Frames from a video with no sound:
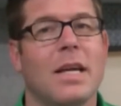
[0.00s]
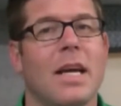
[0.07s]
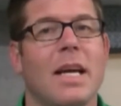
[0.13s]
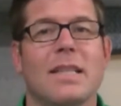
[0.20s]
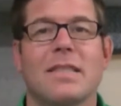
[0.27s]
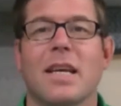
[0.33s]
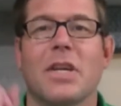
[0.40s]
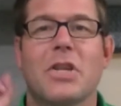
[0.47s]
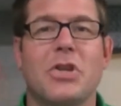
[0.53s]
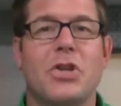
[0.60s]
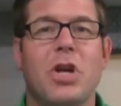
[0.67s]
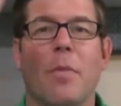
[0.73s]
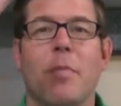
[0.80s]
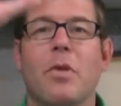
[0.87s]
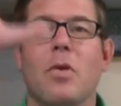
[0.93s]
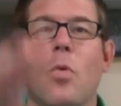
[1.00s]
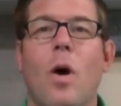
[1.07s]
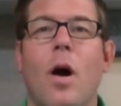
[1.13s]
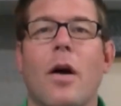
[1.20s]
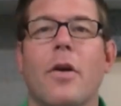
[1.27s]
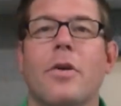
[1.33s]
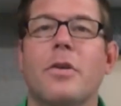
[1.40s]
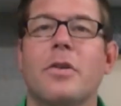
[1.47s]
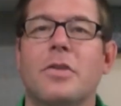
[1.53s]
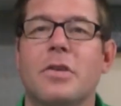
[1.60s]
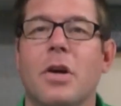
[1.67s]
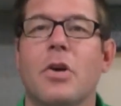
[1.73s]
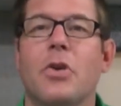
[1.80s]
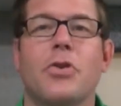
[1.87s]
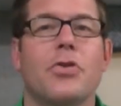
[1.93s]
It's like chumming the waters,
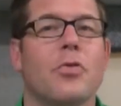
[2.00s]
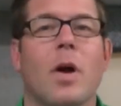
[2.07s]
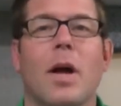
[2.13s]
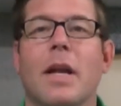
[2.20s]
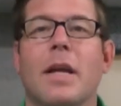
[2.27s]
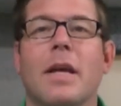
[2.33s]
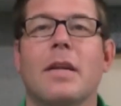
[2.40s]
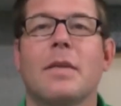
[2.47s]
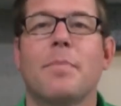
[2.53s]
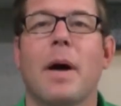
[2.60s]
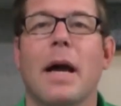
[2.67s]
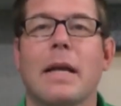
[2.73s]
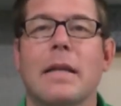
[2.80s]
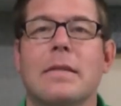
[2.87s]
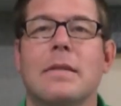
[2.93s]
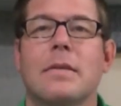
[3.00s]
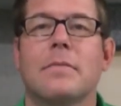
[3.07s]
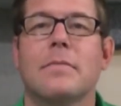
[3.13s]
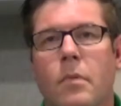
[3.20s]
trying to get a bite.